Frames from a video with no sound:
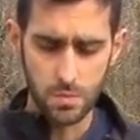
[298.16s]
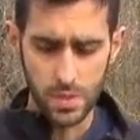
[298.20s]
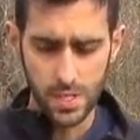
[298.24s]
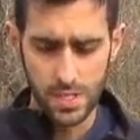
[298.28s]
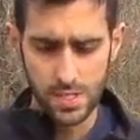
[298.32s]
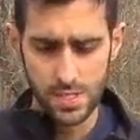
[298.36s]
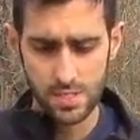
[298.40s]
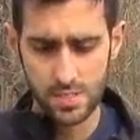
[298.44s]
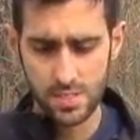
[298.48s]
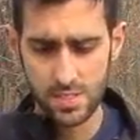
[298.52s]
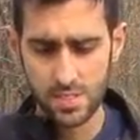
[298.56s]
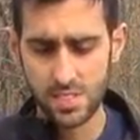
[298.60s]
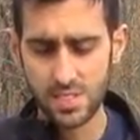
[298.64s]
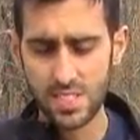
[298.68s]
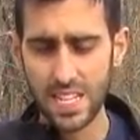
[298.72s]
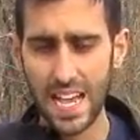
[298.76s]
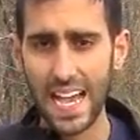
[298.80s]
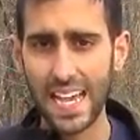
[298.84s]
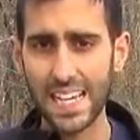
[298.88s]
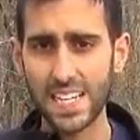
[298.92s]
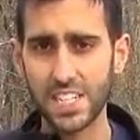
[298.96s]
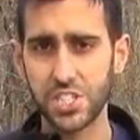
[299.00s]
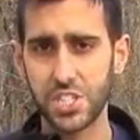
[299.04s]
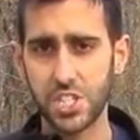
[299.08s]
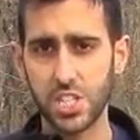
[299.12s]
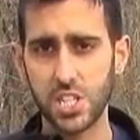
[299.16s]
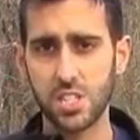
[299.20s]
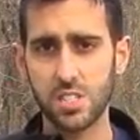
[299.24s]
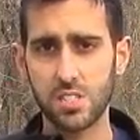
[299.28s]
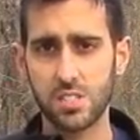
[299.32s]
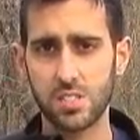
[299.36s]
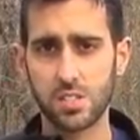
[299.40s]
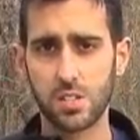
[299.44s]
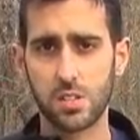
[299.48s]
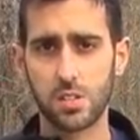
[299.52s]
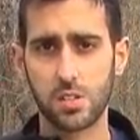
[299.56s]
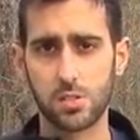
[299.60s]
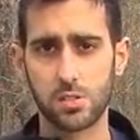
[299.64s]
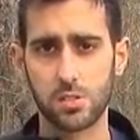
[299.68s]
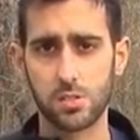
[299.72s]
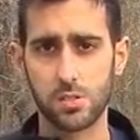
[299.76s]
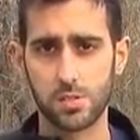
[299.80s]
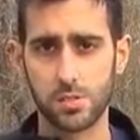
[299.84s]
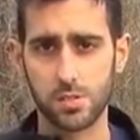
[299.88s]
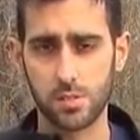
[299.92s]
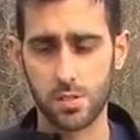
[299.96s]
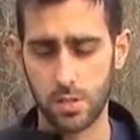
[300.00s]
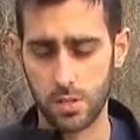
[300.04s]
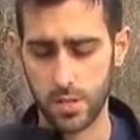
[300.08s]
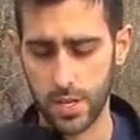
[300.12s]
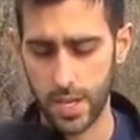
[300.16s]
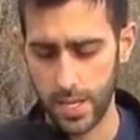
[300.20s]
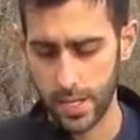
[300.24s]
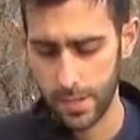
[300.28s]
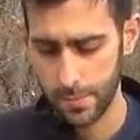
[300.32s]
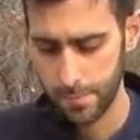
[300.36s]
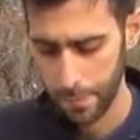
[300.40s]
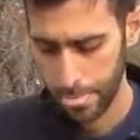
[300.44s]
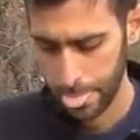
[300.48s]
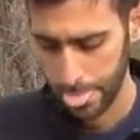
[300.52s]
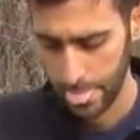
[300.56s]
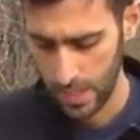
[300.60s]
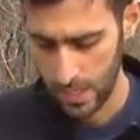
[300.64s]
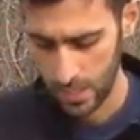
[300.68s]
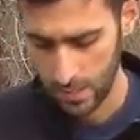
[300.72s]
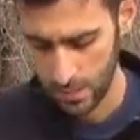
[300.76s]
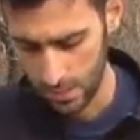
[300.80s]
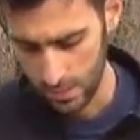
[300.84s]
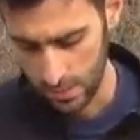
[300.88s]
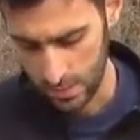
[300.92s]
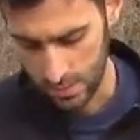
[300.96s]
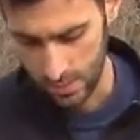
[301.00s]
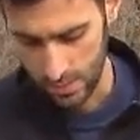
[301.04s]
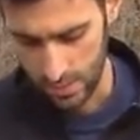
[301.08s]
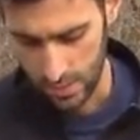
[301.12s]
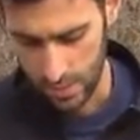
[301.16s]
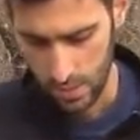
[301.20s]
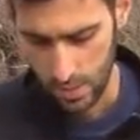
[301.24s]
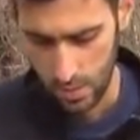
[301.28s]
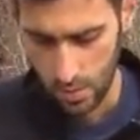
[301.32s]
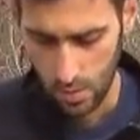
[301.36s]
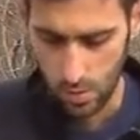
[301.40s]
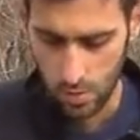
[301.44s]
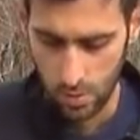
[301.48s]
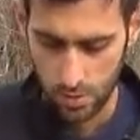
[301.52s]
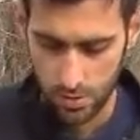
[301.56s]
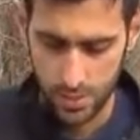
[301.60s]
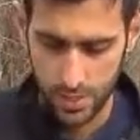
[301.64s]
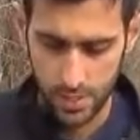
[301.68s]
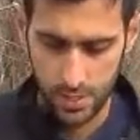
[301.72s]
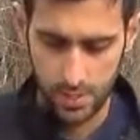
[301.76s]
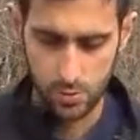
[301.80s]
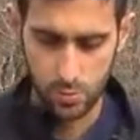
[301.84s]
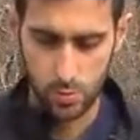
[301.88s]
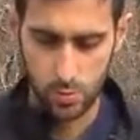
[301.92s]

is a Tai Chi circles, okay? This